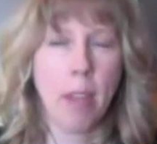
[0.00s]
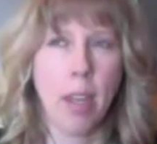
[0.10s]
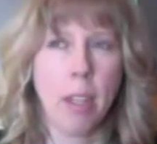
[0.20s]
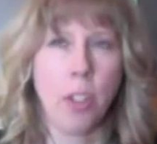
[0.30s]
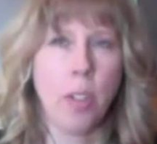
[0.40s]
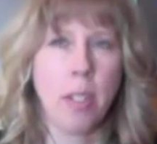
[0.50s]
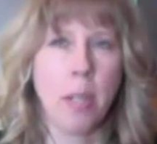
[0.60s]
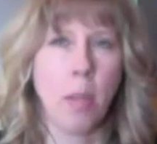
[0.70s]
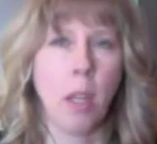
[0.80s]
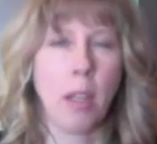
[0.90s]
And it just
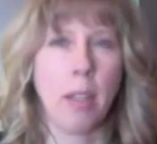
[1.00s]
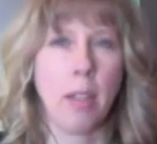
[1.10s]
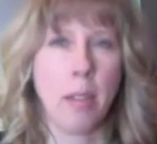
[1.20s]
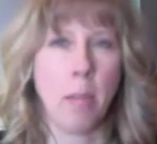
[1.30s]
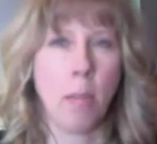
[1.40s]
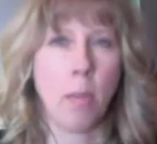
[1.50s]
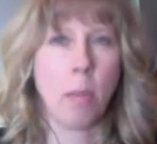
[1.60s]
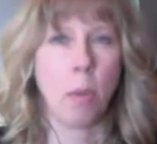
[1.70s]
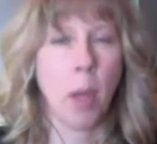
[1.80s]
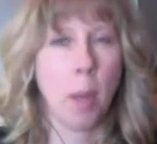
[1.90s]
seemed like these symptoms
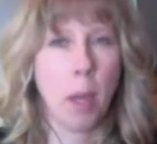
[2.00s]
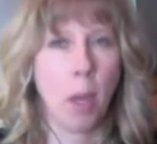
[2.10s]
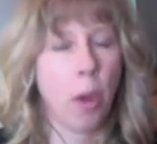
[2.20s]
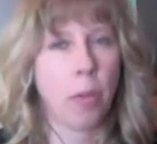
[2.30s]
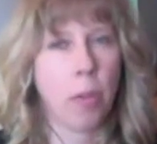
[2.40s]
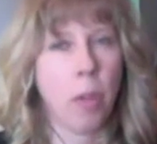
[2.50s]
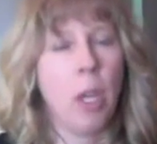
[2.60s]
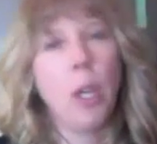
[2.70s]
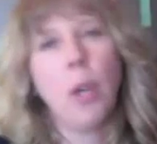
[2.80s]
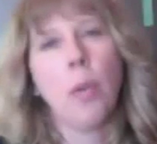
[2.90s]
were coming on
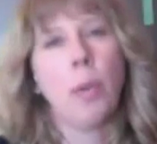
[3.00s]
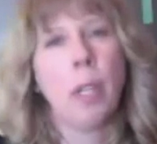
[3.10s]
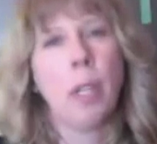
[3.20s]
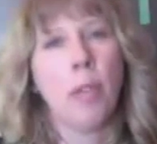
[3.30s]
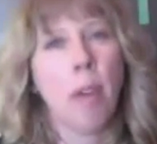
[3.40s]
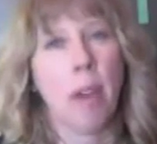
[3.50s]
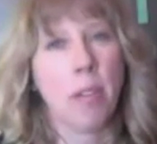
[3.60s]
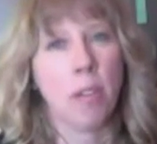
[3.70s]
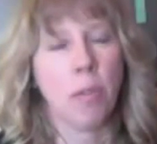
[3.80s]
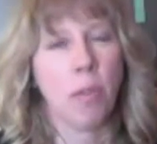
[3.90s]
really
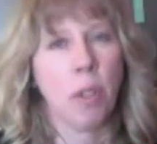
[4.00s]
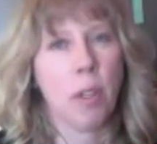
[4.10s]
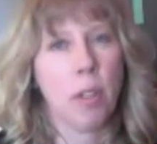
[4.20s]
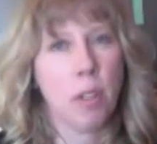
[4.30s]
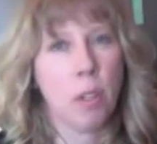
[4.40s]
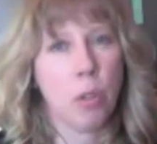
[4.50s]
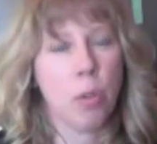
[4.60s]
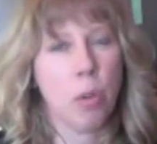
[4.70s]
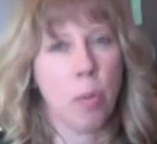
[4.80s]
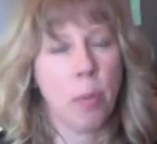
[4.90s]
fast and furious in a
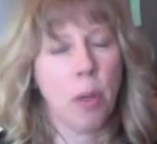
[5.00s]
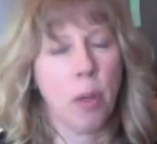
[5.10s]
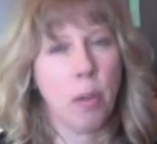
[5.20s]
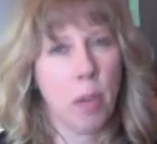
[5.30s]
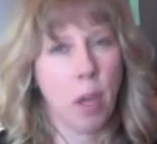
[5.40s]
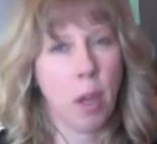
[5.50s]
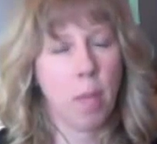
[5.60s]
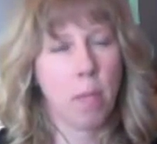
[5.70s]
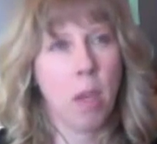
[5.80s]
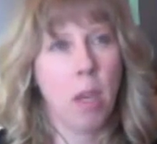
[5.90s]
short period of time.